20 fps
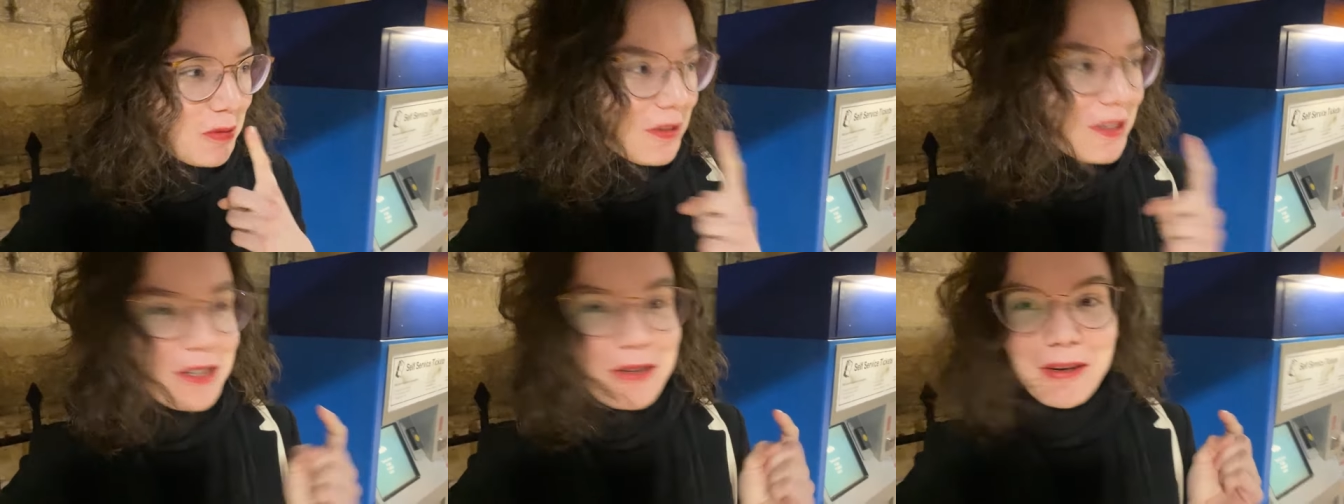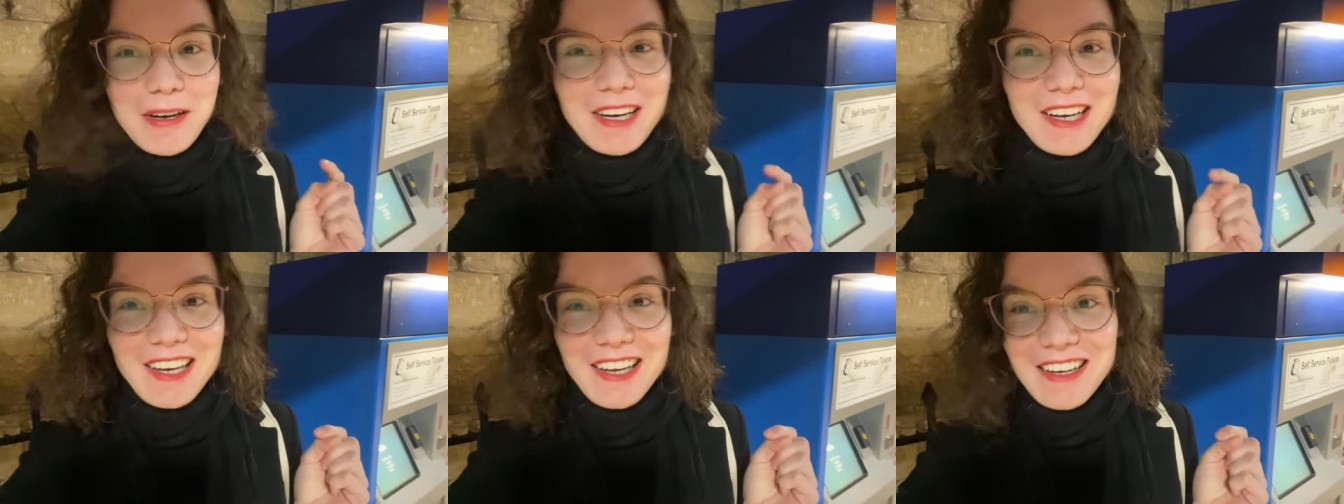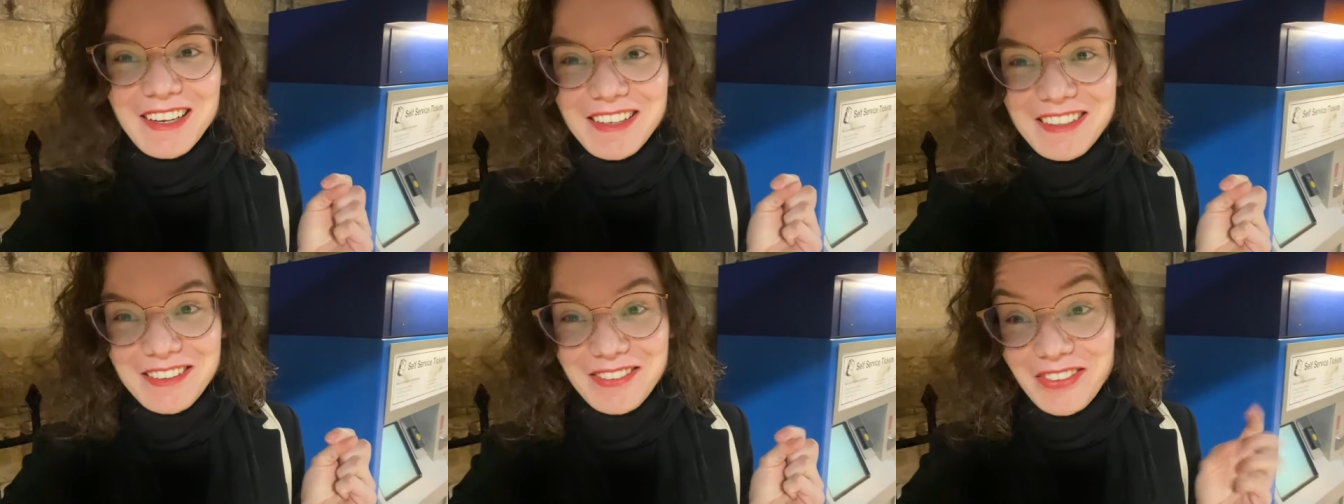really quietly
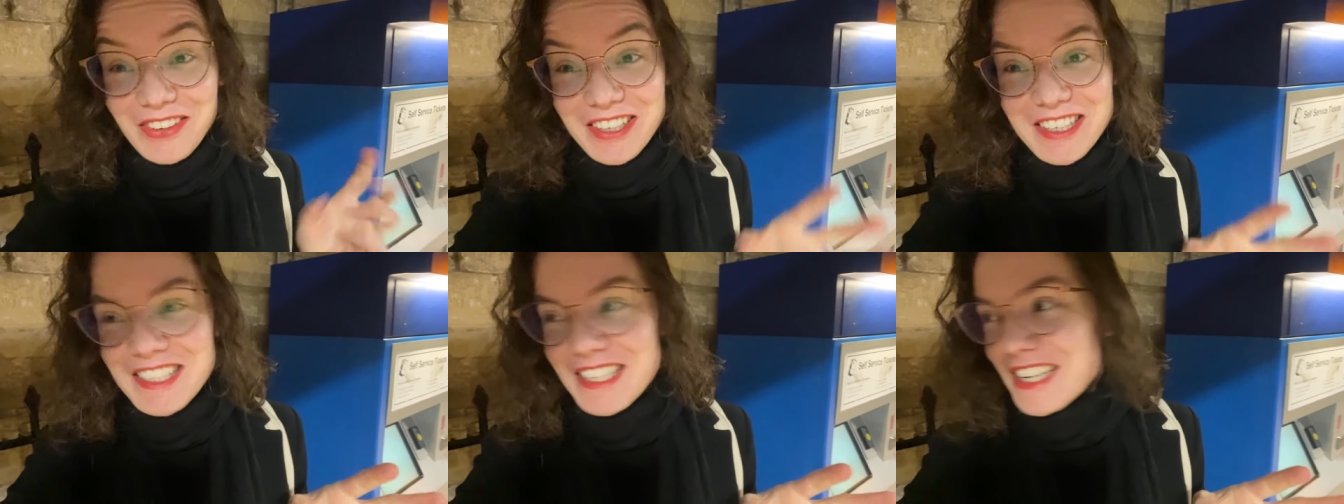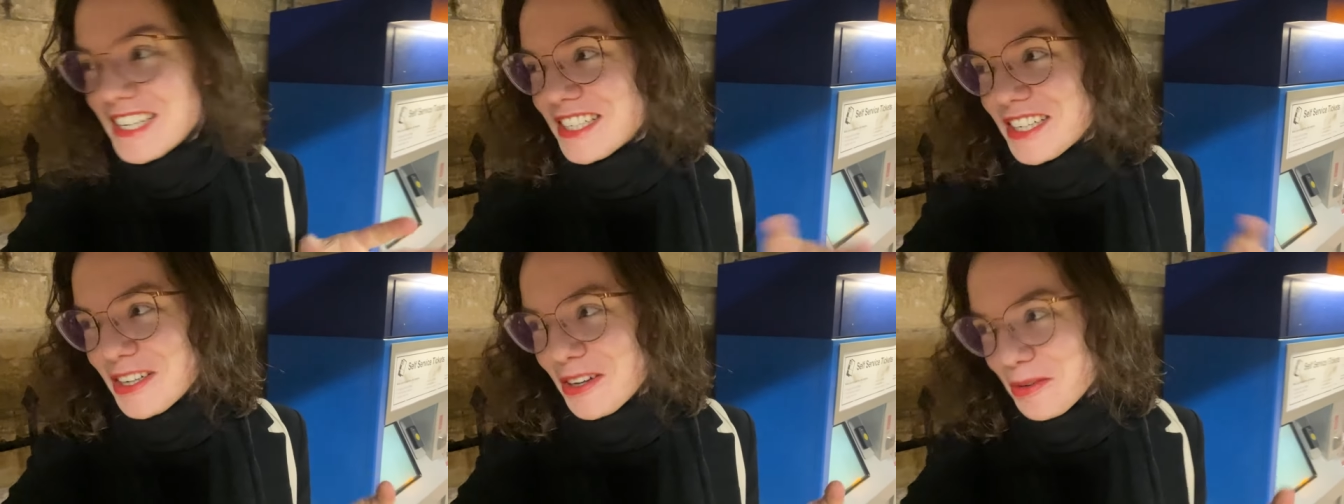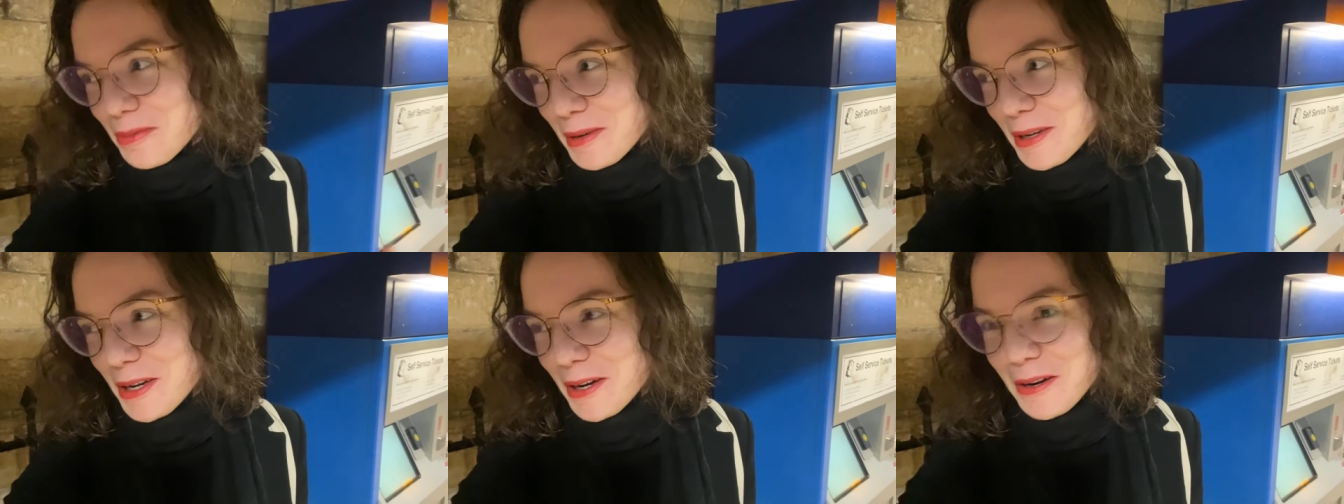because I'm on the station
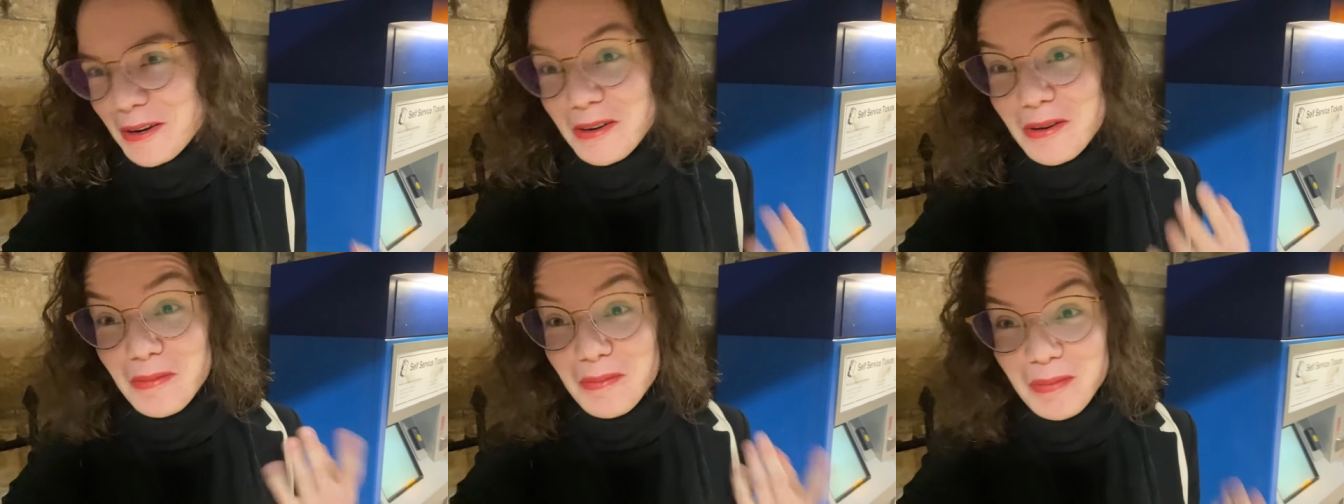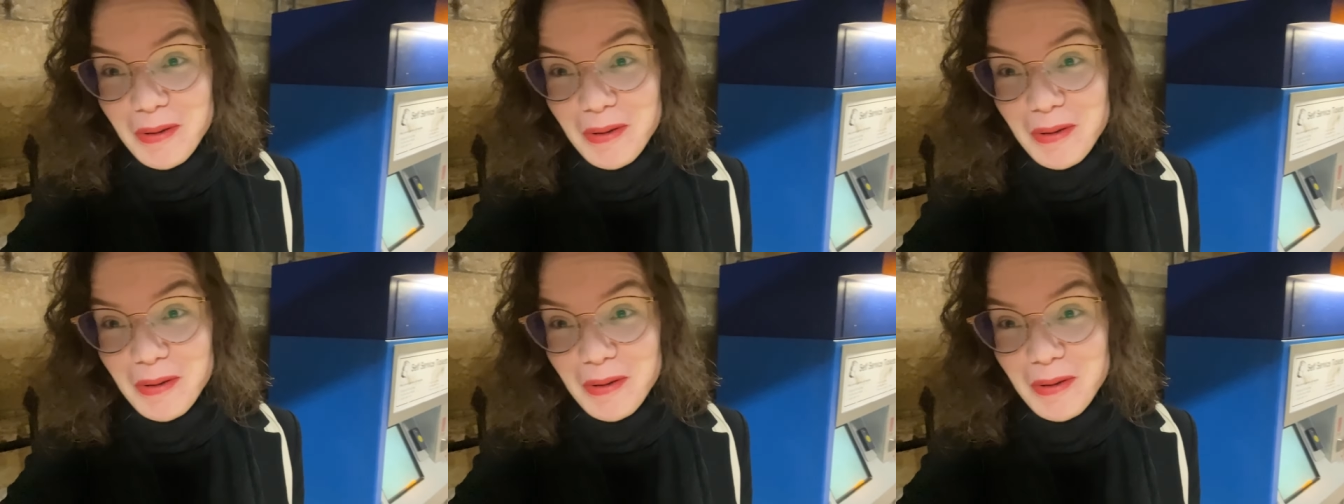on my own,